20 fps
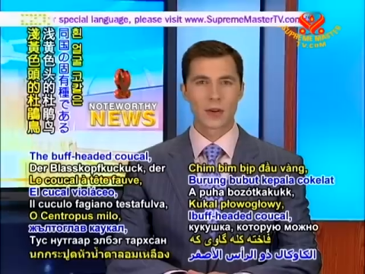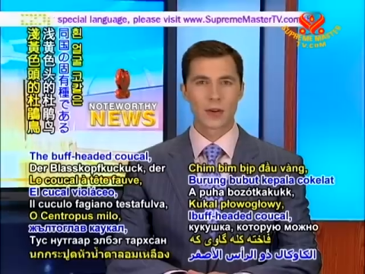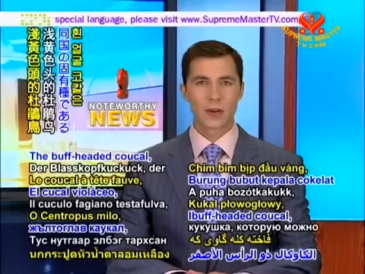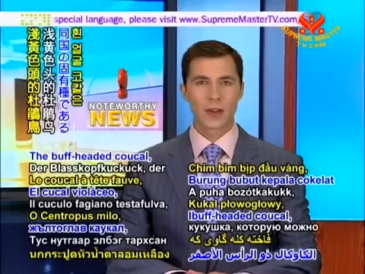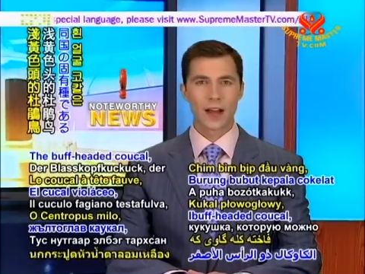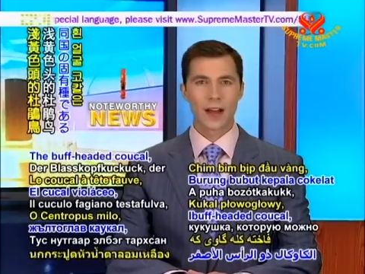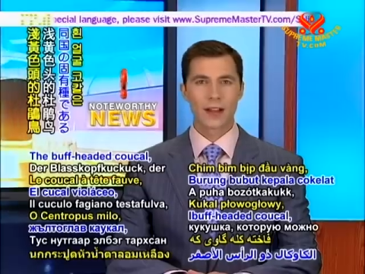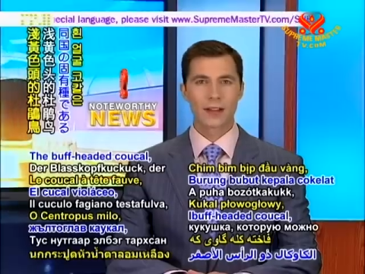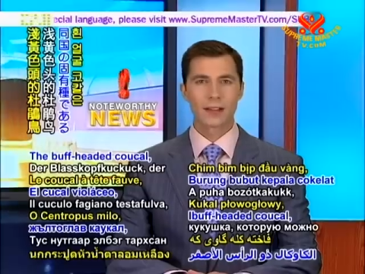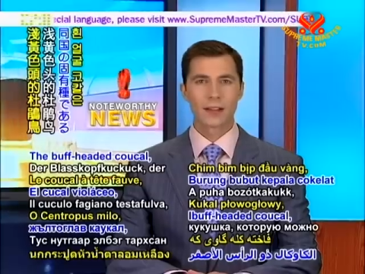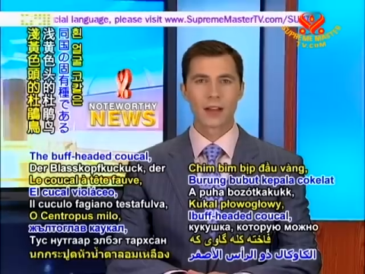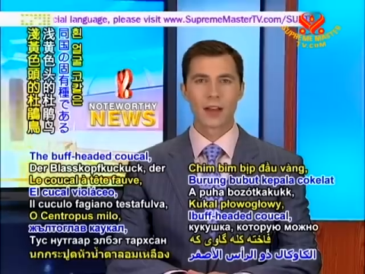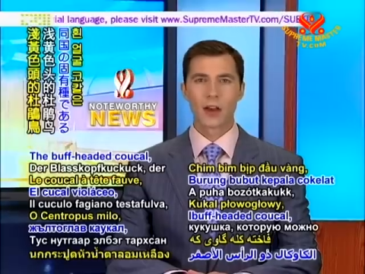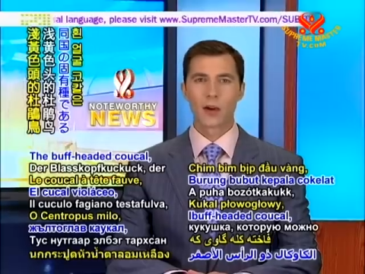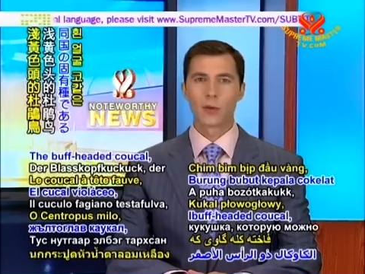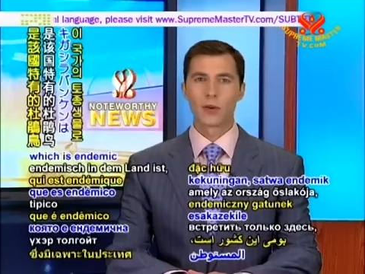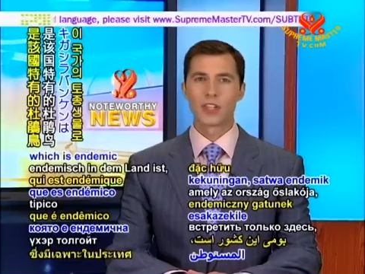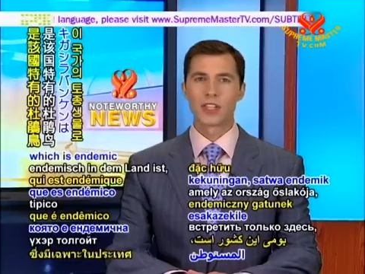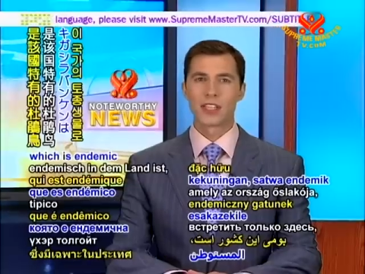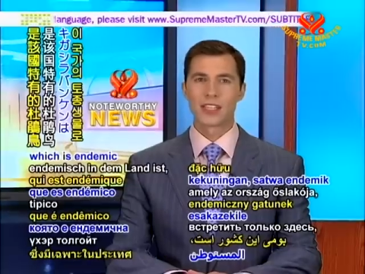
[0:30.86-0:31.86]
cuckoo,
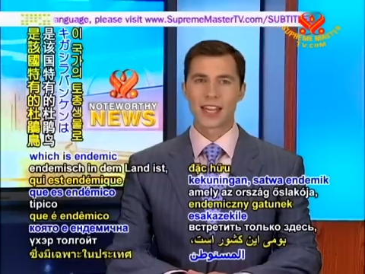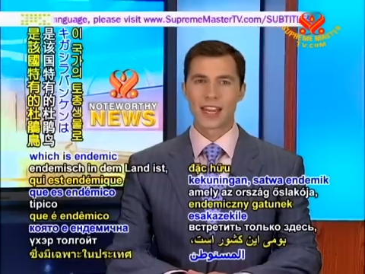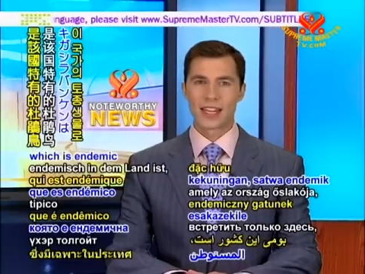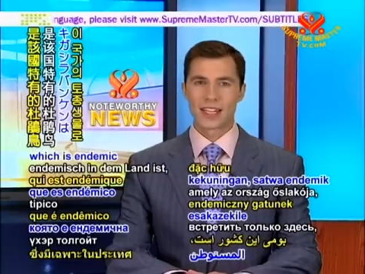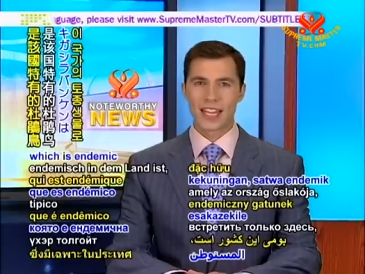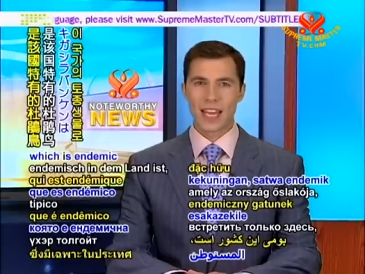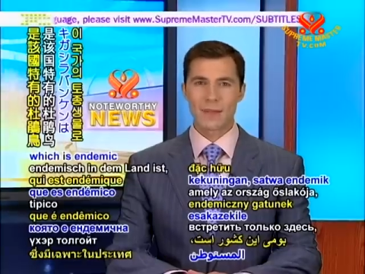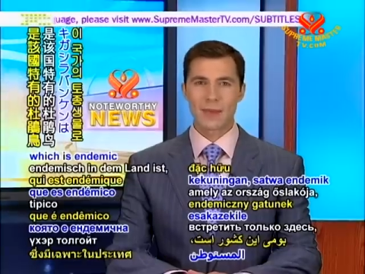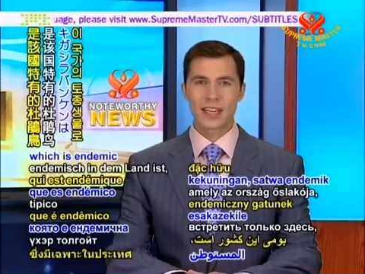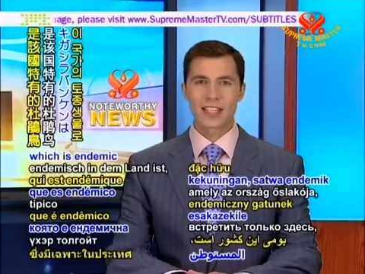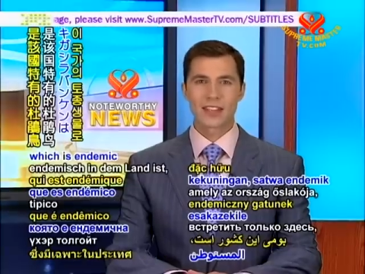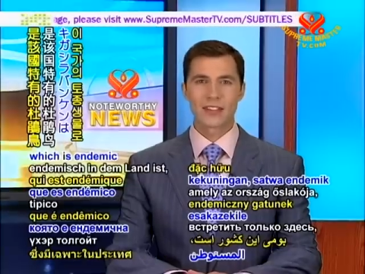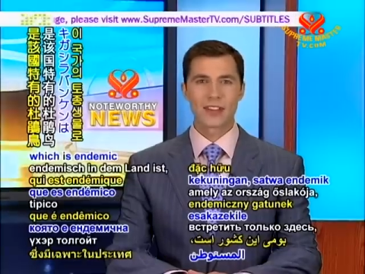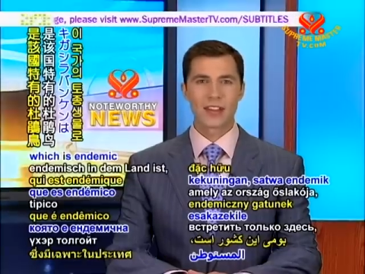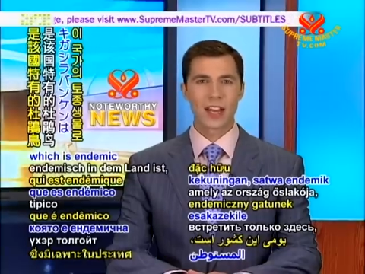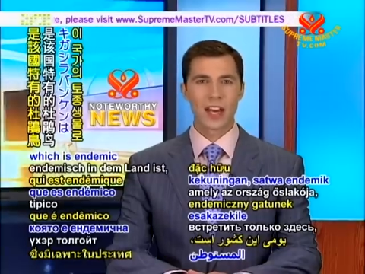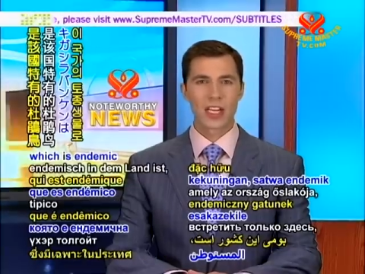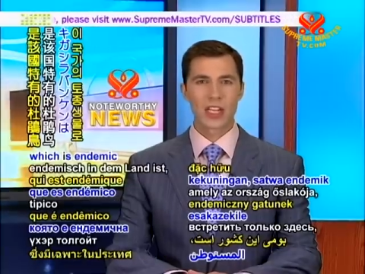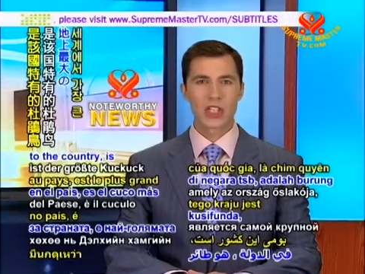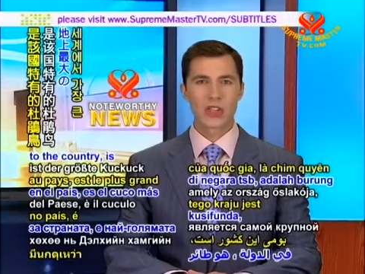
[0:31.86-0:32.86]
which is endemic to
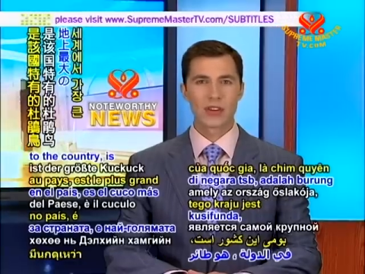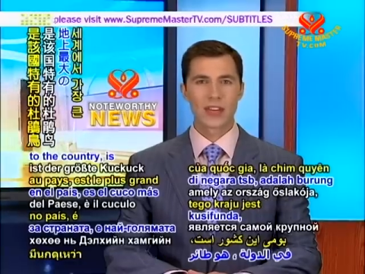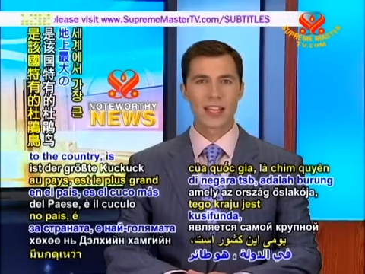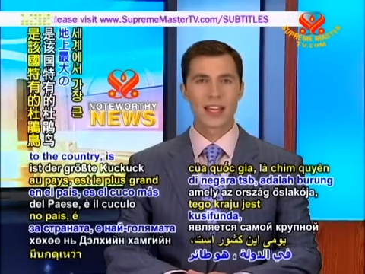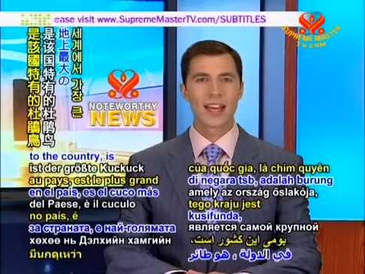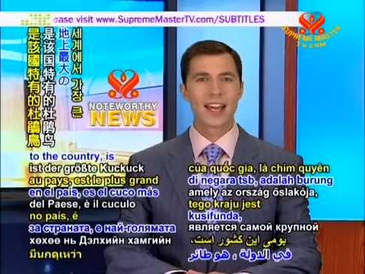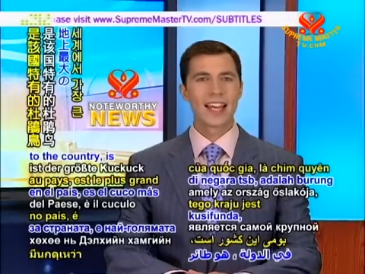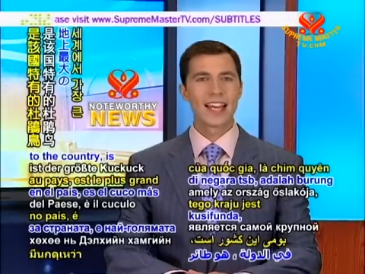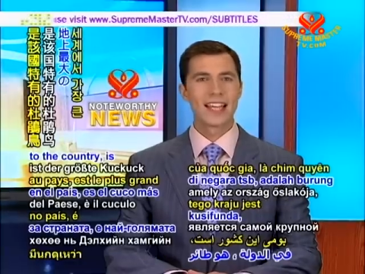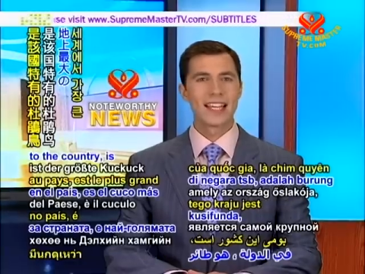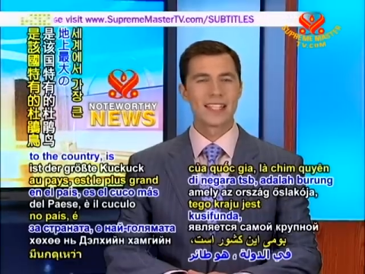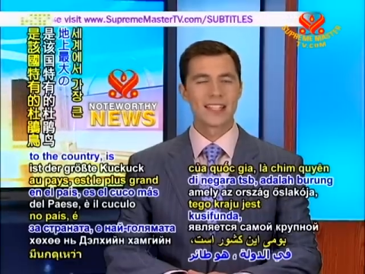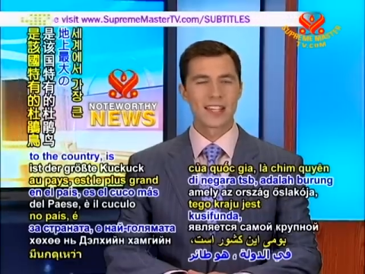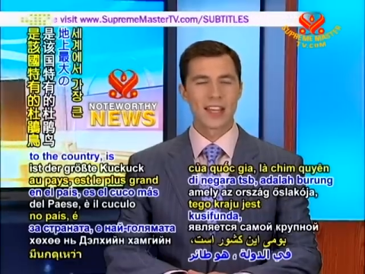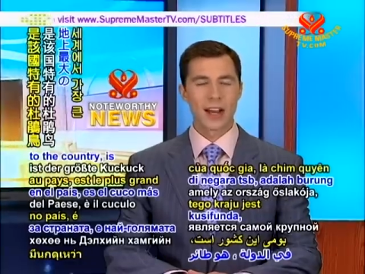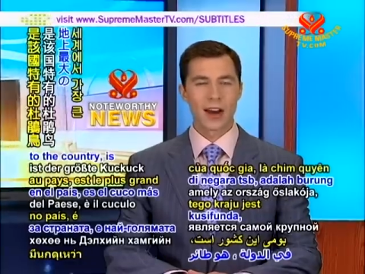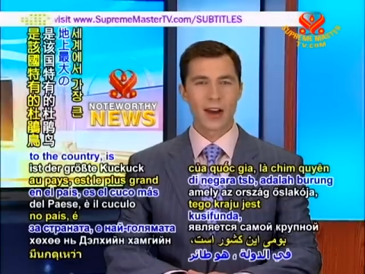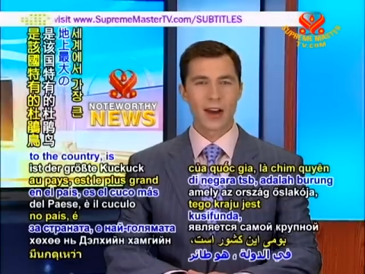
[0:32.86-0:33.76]
the country, is the